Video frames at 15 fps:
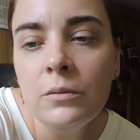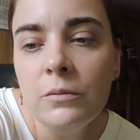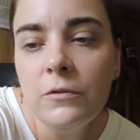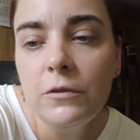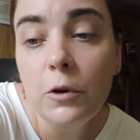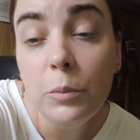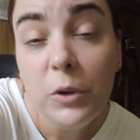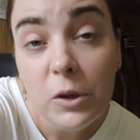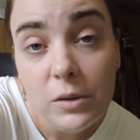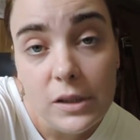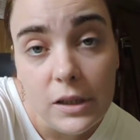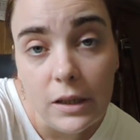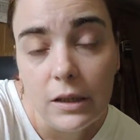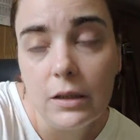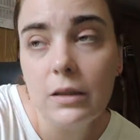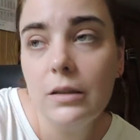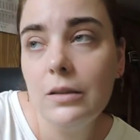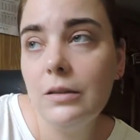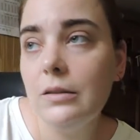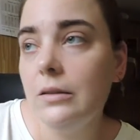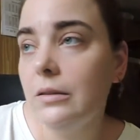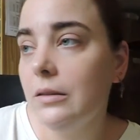For music,
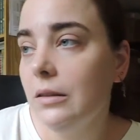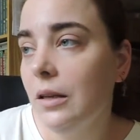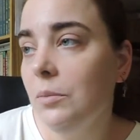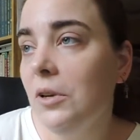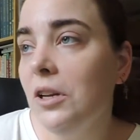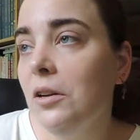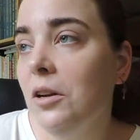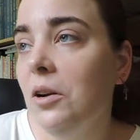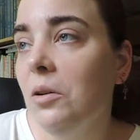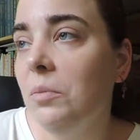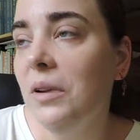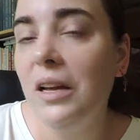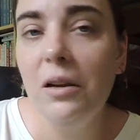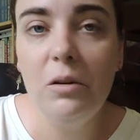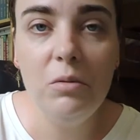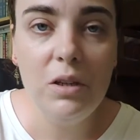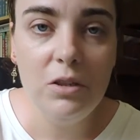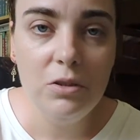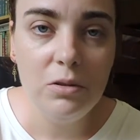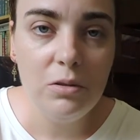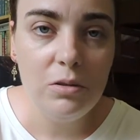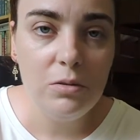I'm gonna go back with
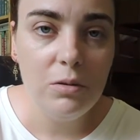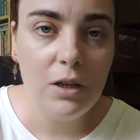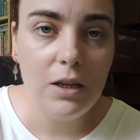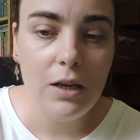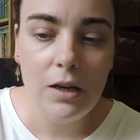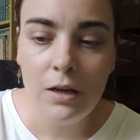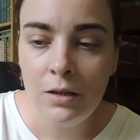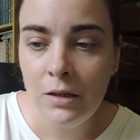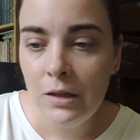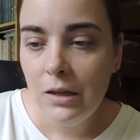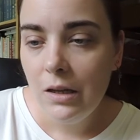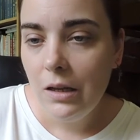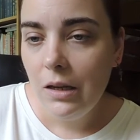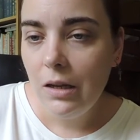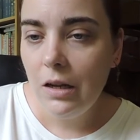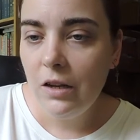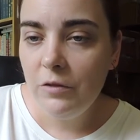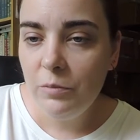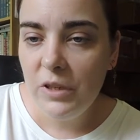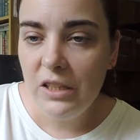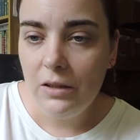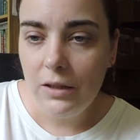Junsu again.
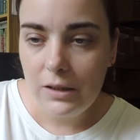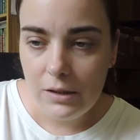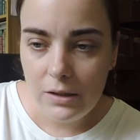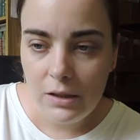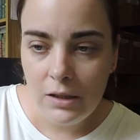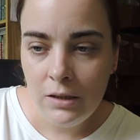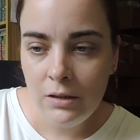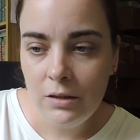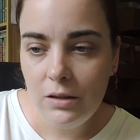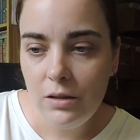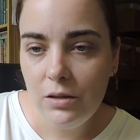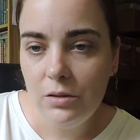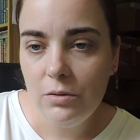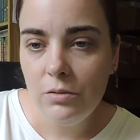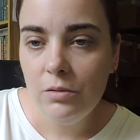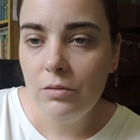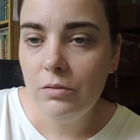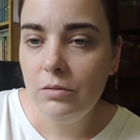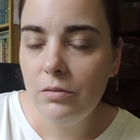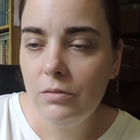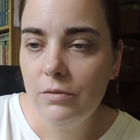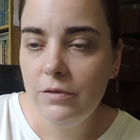I've been listening
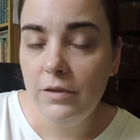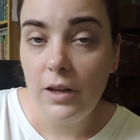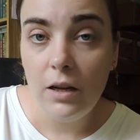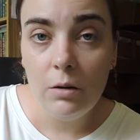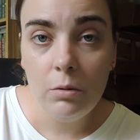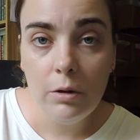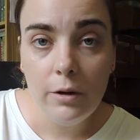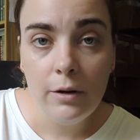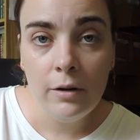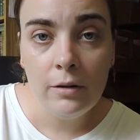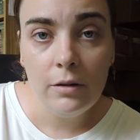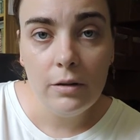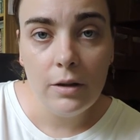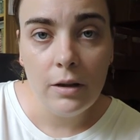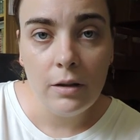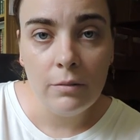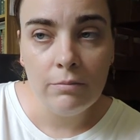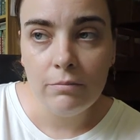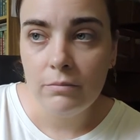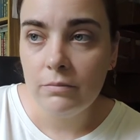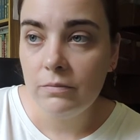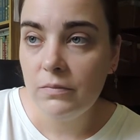to Flower,
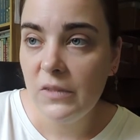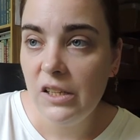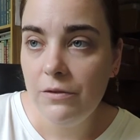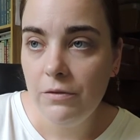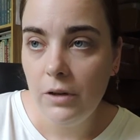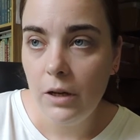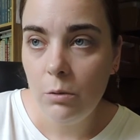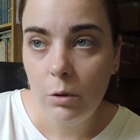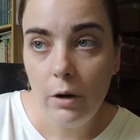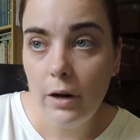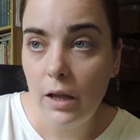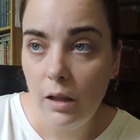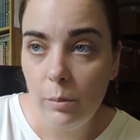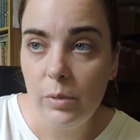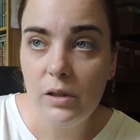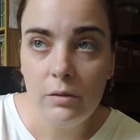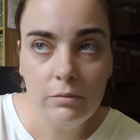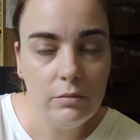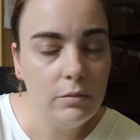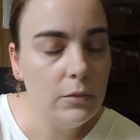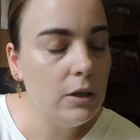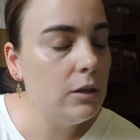the Flower
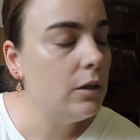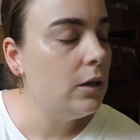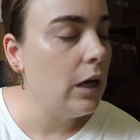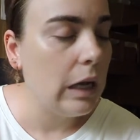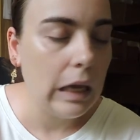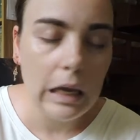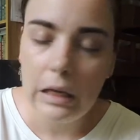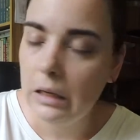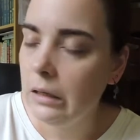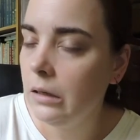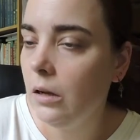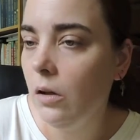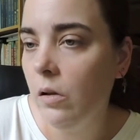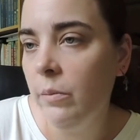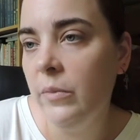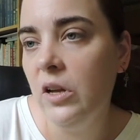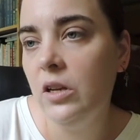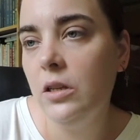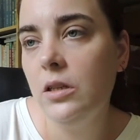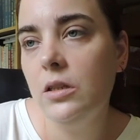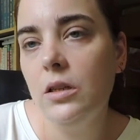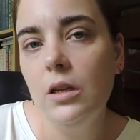album again all
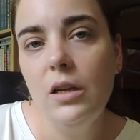month.